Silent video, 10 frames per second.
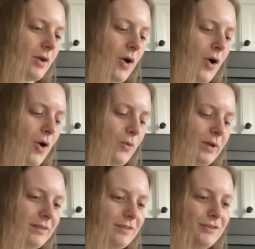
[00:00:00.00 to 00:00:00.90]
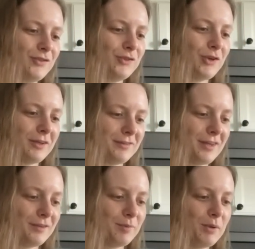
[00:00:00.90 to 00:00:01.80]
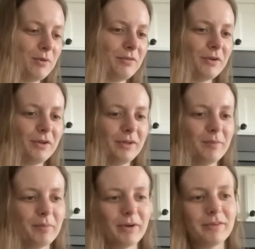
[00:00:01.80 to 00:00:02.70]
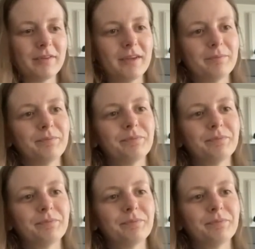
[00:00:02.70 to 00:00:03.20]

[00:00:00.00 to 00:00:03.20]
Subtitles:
Oh, it's just as beautiful in person.